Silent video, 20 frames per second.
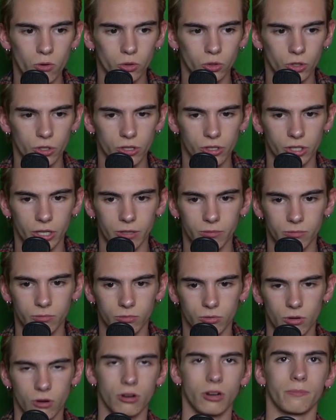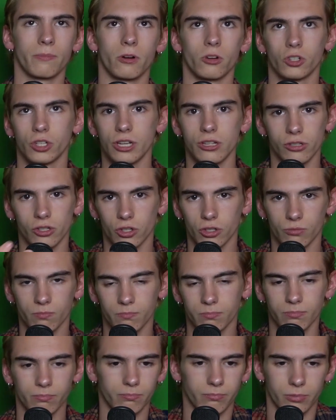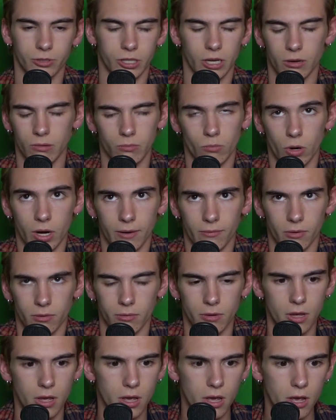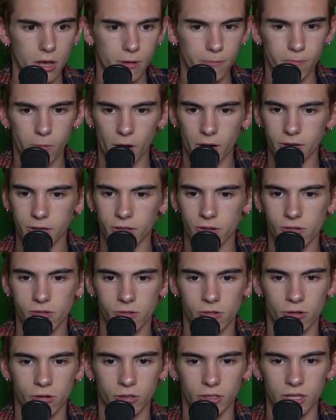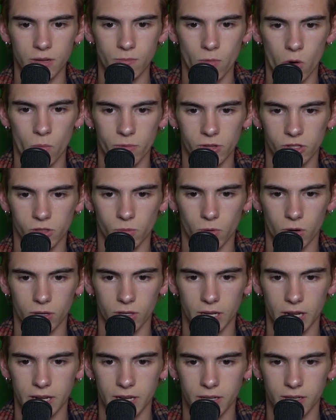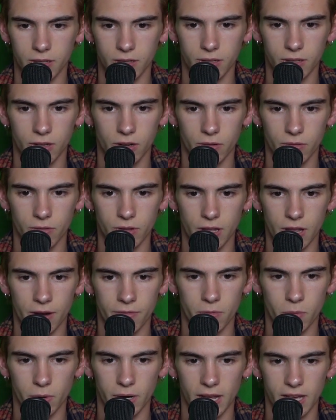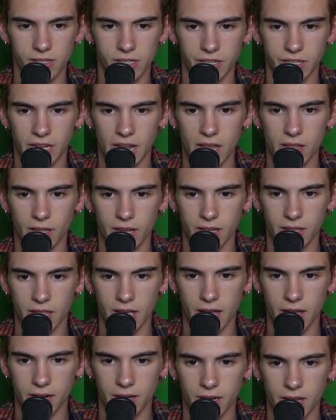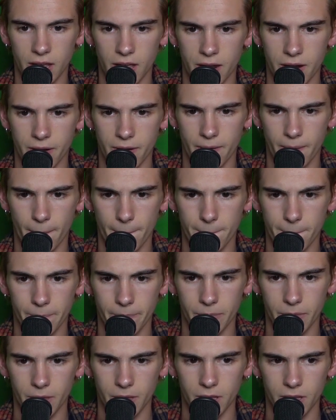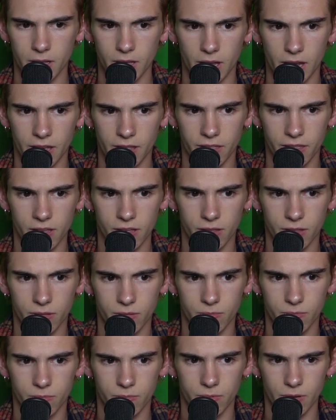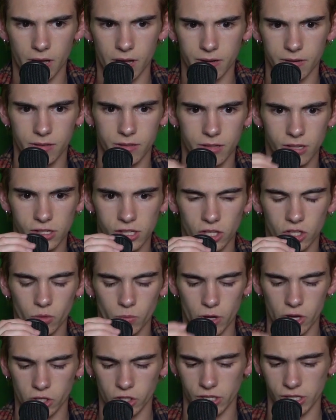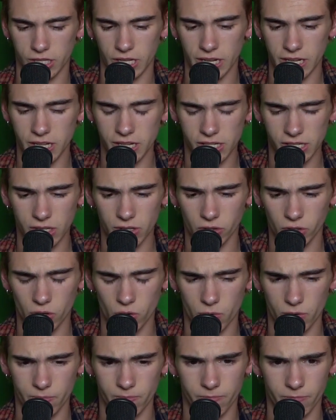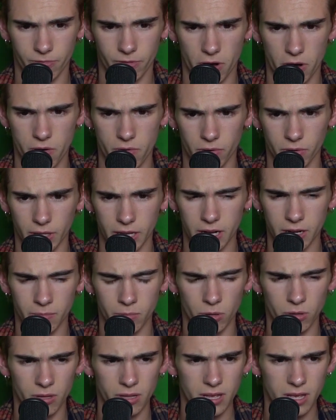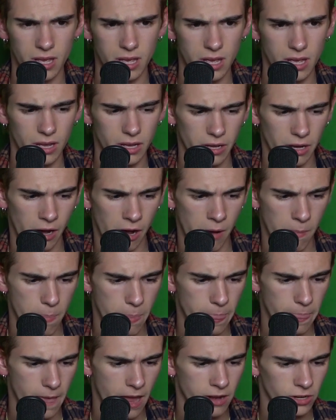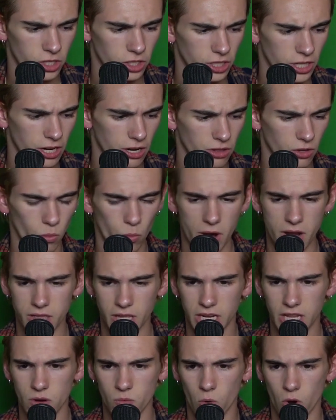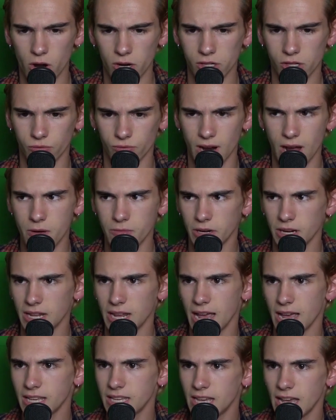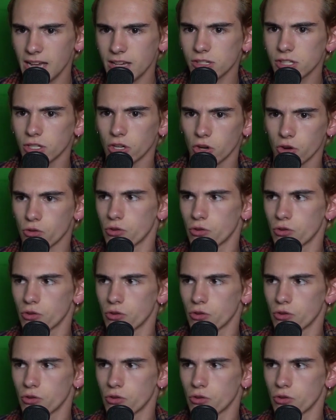usually just like turn up our chins and just say whatever. But there's certainly moments where everyone has a day like that, and I think that the situations that he's into are very relatable. And just kind of the way that he walks around, and he has like a